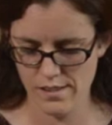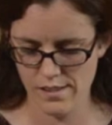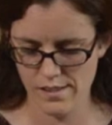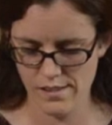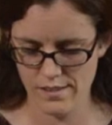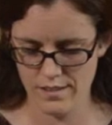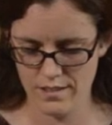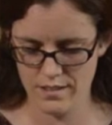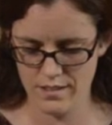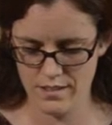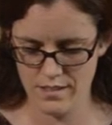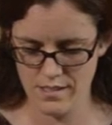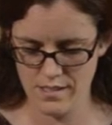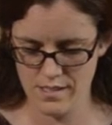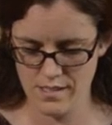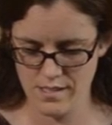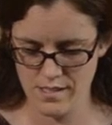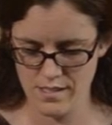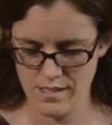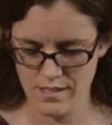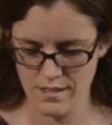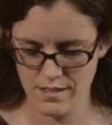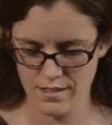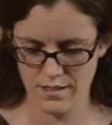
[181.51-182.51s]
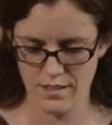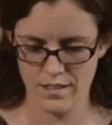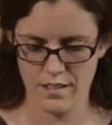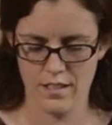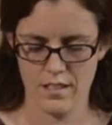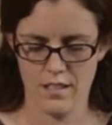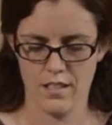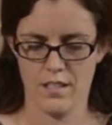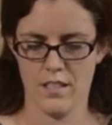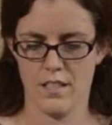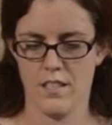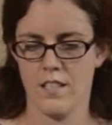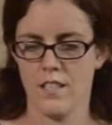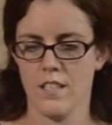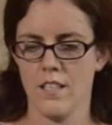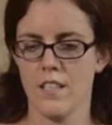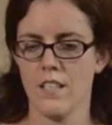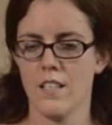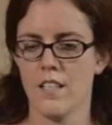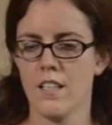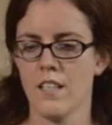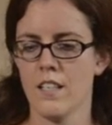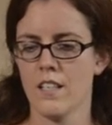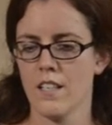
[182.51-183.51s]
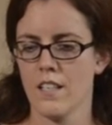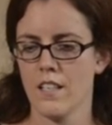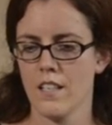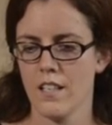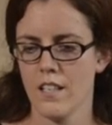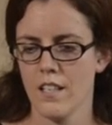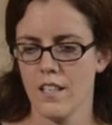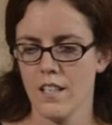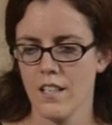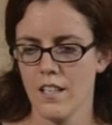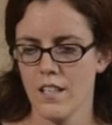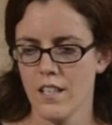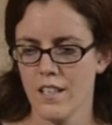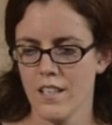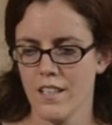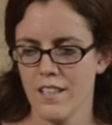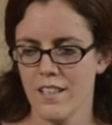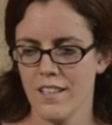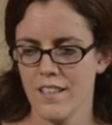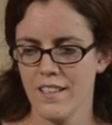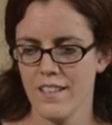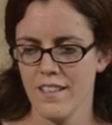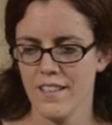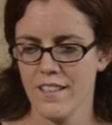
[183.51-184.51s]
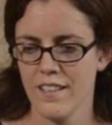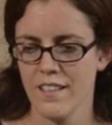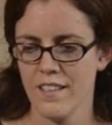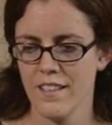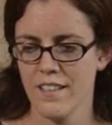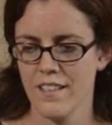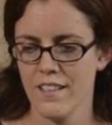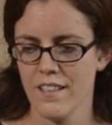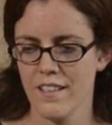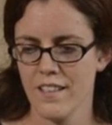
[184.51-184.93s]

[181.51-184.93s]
Nobody speaks.